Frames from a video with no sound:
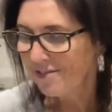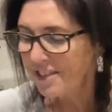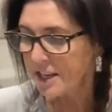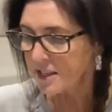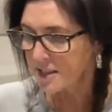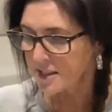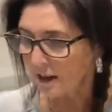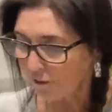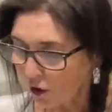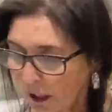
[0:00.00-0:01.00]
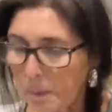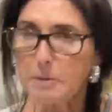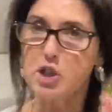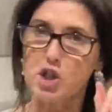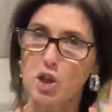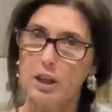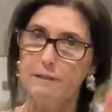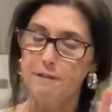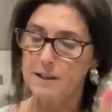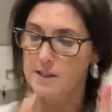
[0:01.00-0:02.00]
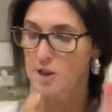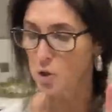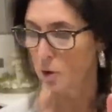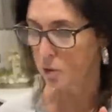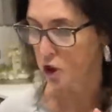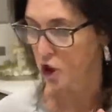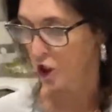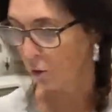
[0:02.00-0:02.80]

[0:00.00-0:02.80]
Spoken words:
This, I've got a couple of stocking fillers as well to show